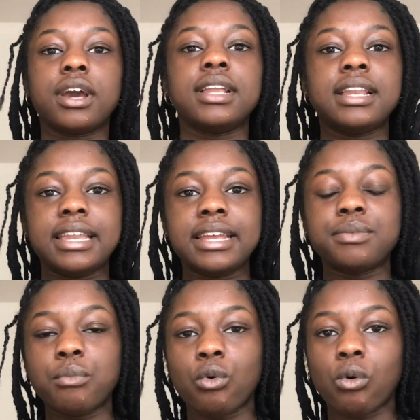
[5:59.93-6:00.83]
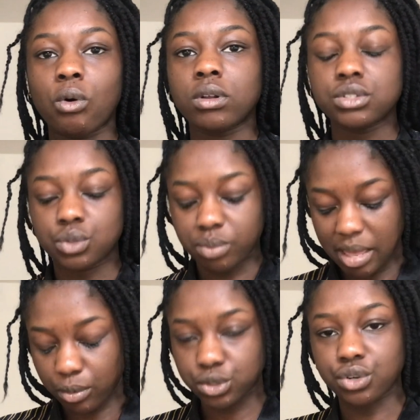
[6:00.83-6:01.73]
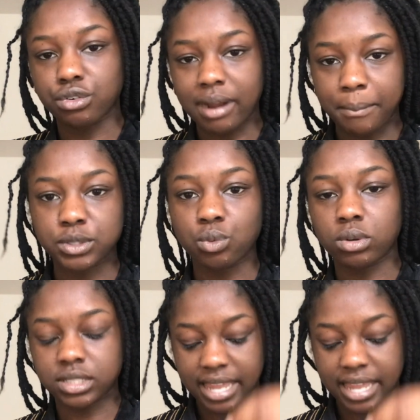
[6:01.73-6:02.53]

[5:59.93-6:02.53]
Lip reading: to need more to be able to wrap towards the